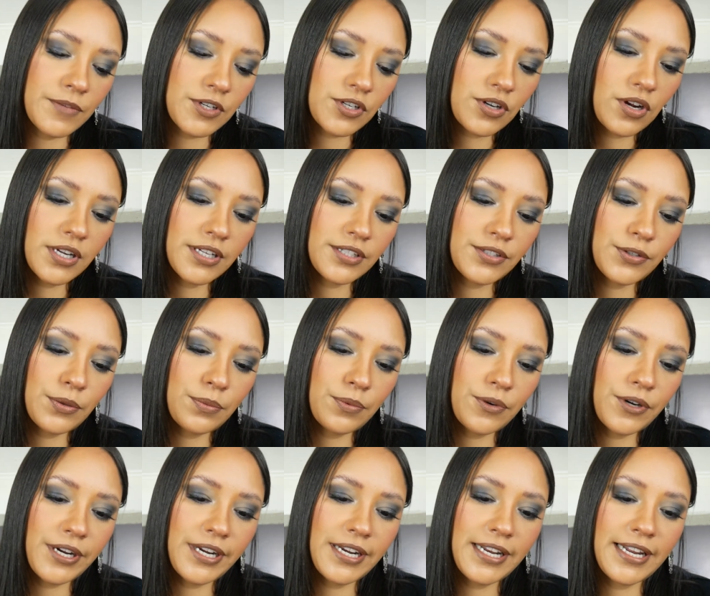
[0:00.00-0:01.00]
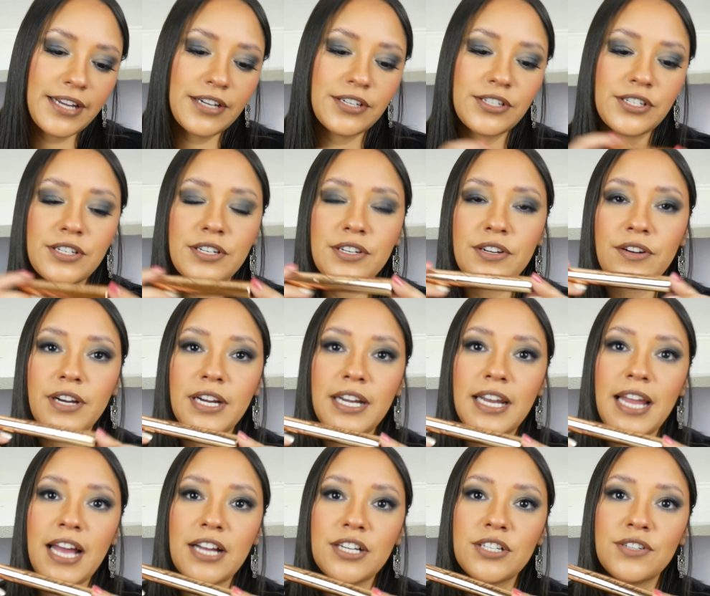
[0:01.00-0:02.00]
Charlotte Tilbury Legendary
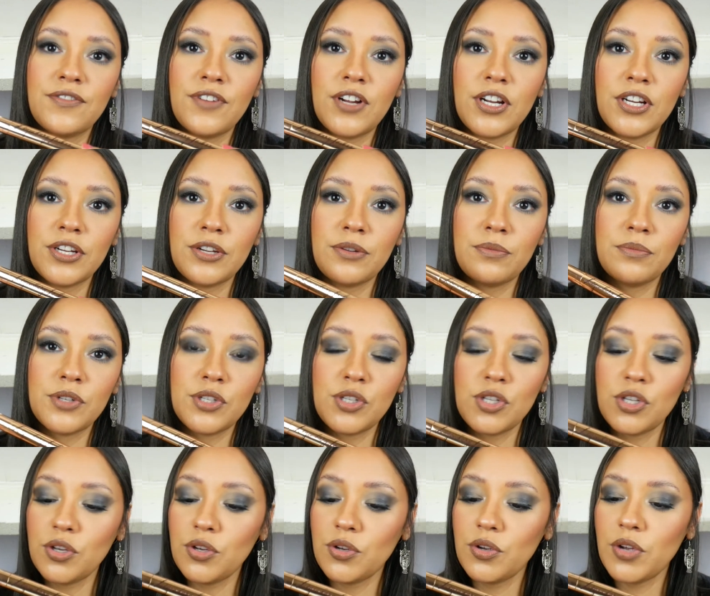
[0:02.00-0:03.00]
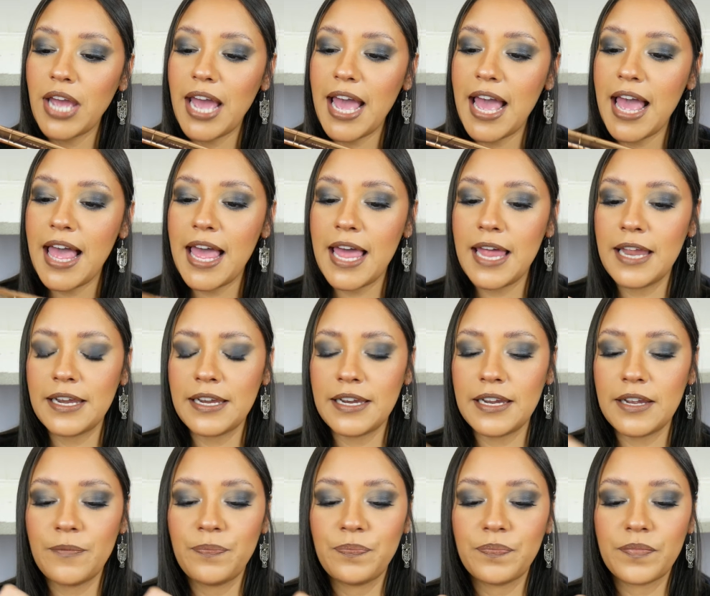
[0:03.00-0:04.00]
Lash Volume 2,
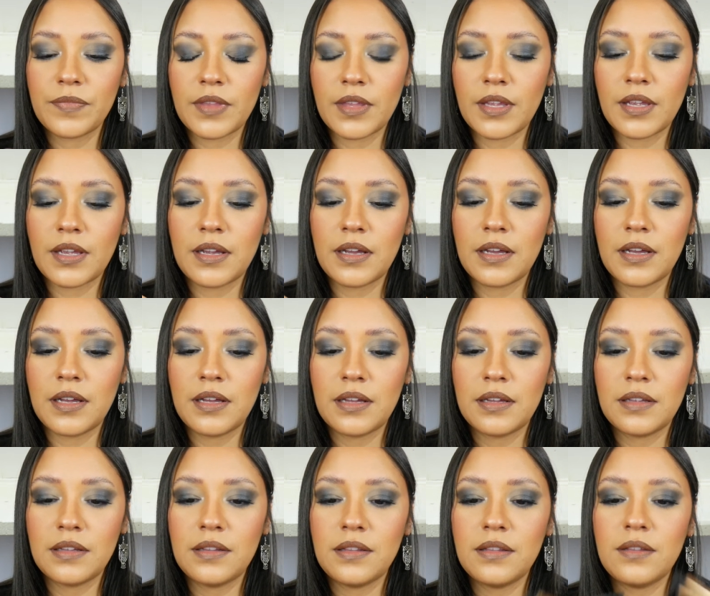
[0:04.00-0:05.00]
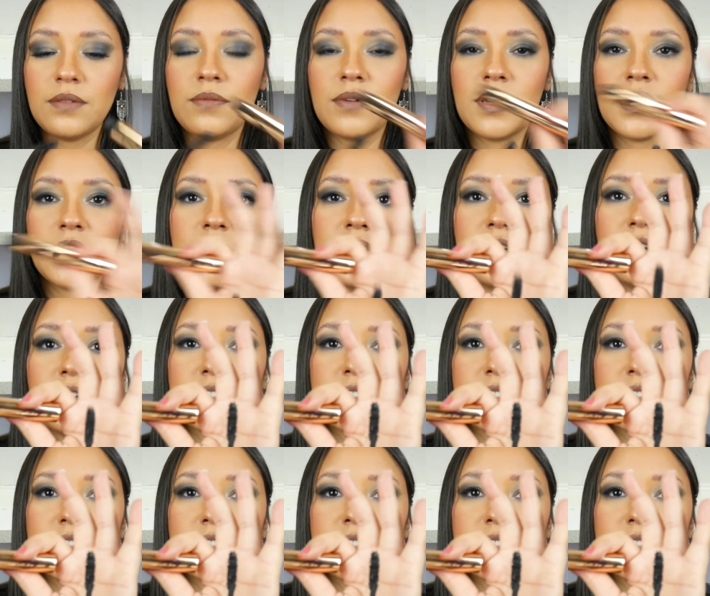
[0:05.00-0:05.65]
and the wand